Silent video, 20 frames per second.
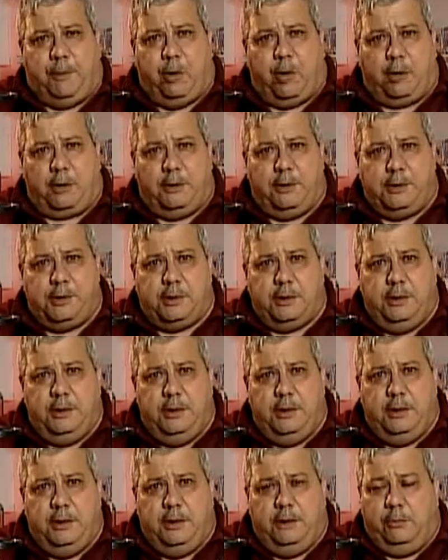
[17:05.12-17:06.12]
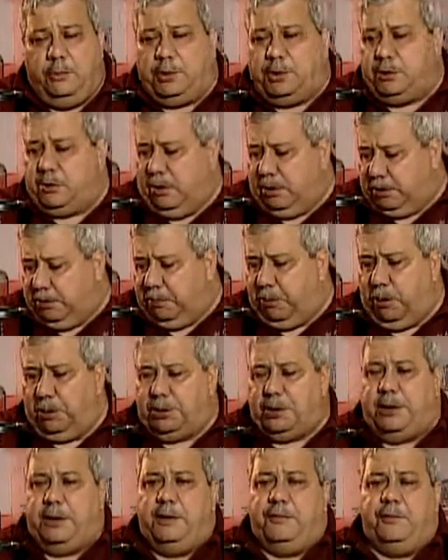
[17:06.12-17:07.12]
corkers, which is called a
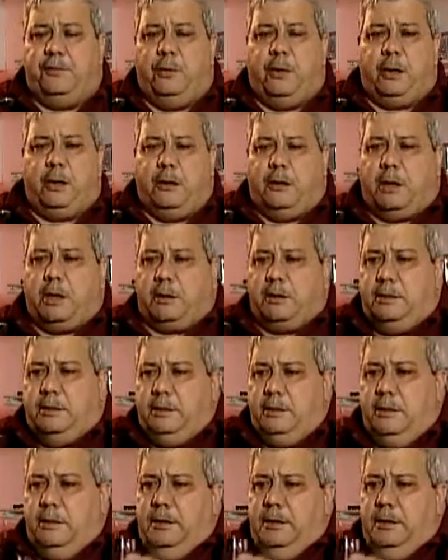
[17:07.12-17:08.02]
Portuguese floor corker.